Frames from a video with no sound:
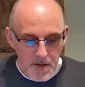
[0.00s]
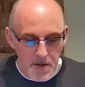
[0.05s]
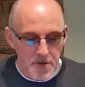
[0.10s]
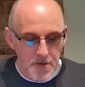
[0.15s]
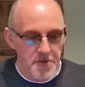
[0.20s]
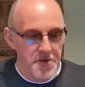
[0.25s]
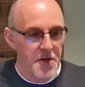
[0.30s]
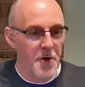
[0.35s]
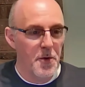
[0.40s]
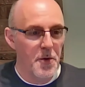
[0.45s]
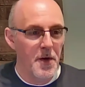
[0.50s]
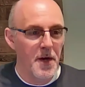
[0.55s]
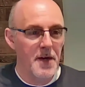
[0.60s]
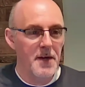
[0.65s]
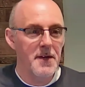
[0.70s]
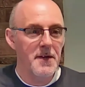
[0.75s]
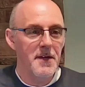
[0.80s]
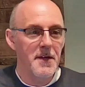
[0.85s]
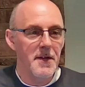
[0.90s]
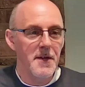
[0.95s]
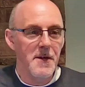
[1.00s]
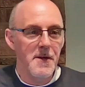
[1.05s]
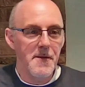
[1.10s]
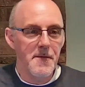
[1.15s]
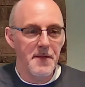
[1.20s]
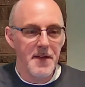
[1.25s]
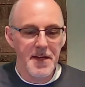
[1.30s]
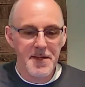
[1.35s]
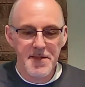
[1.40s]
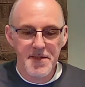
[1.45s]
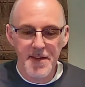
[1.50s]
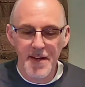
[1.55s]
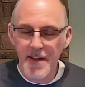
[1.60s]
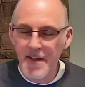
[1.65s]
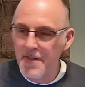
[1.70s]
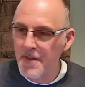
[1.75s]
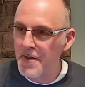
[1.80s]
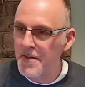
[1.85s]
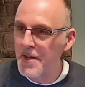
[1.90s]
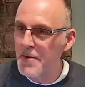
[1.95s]
So I
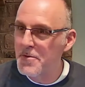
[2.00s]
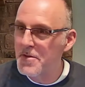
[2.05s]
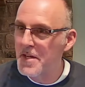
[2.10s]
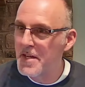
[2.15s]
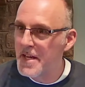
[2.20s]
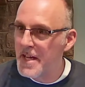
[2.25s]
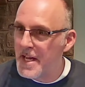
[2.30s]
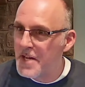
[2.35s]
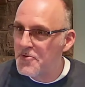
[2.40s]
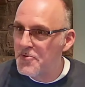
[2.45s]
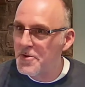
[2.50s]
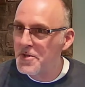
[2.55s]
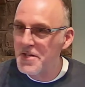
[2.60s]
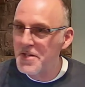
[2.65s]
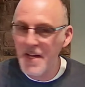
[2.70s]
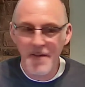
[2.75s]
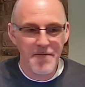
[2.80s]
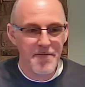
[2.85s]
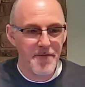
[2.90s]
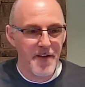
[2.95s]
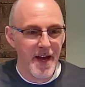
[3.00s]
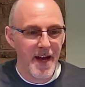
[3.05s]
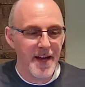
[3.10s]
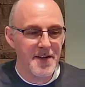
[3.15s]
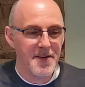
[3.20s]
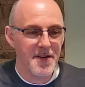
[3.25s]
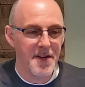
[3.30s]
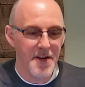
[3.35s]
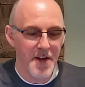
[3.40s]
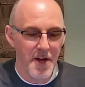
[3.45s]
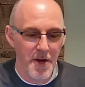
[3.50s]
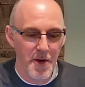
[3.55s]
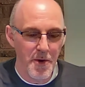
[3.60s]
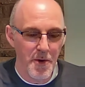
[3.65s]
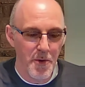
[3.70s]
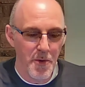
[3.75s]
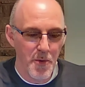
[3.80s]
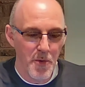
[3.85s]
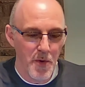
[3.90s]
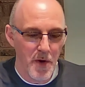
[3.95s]
thought that was an interesting fact to
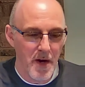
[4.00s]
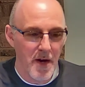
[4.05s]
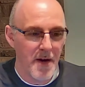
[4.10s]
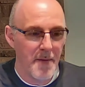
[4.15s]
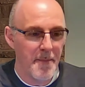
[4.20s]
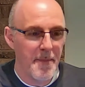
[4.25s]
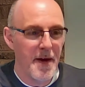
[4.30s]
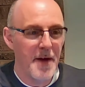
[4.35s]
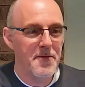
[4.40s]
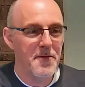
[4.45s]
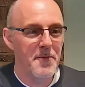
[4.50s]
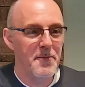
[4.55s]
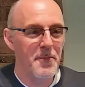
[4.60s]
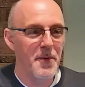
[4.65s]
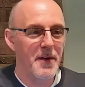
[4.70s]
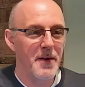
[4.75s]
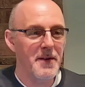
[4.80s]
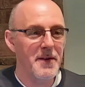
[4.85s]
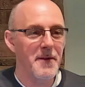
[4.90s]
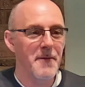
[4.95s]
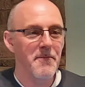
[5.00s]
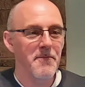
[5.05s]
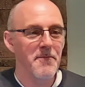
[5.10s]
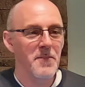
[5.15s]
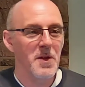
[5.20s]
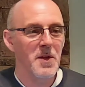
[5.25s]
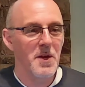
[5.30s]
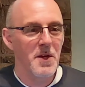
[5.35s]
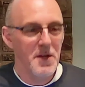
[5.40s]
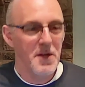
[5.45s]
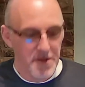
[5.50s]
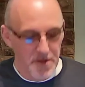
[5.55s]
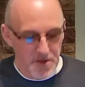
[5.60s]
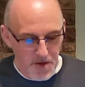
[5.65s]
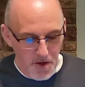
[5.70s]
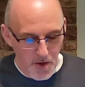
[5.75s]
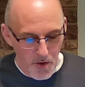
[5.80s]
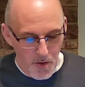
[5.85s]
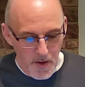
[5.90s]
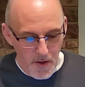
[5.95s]
know about the book.
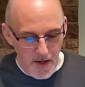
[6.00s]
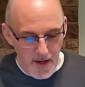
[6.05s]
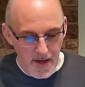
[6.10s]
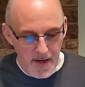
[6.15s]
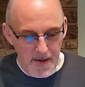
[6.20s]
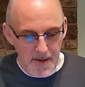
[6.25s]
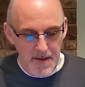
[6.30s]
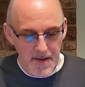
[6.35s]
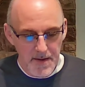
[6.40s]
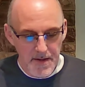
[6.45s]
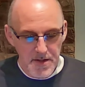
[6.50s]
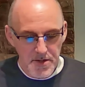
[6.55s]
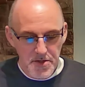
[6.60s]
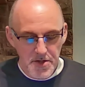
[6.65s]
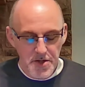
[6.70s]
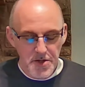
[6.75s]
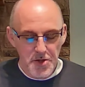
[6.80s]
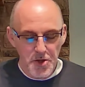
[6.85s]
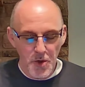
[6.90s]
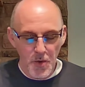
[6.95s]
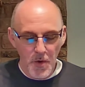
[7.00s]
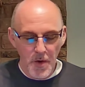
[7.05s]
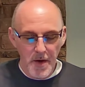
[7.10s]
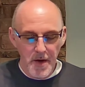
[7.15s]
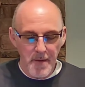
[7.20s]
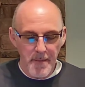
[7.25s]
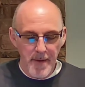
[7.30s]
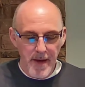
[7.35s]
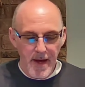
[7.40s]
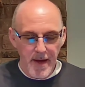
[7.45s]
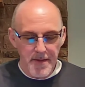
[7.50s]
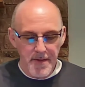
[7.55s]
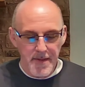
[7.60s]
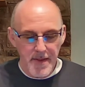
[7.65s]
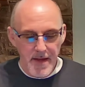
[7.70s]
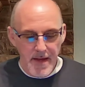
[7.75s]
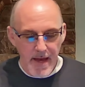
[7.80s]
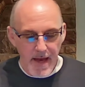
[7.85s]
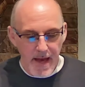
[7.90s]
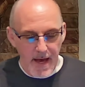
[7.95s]
So let's just go on about
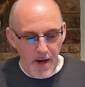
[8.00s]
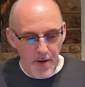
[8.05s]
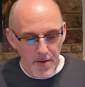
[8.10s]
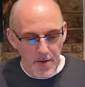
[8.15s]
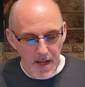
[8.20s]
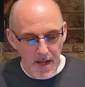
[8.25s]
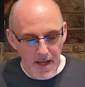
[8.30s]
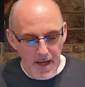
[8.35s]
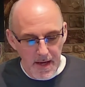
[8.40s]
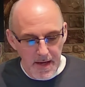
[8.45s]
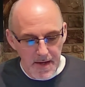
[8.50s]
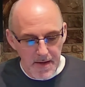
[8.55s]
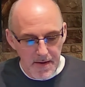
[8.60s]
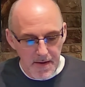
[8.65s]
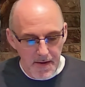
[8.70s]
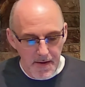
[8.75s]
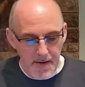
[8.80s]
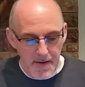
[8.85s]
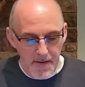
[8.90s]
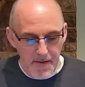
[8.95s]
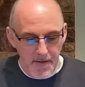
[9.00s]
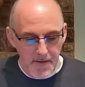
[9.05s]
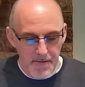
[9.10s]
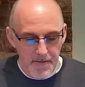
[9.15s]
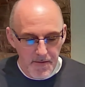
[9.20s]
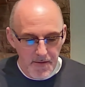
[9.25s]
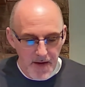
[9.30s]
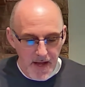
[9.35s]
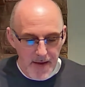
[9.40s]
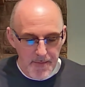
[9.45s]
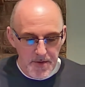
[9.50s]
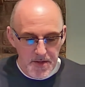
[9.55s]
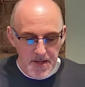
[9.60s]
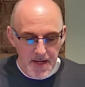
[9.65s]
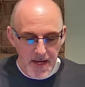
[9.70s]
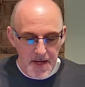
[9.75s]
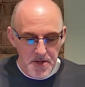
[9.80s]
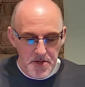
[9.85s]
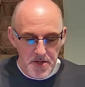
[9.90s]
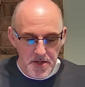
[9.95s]
the outline of
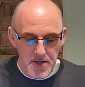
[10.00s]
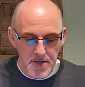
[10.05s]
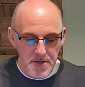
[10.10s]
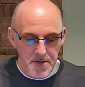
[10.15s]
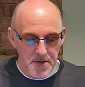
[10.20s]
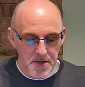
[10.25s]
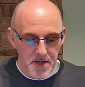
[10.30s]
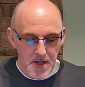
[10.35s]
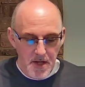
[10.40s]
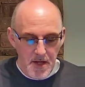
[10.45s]
Lamentations.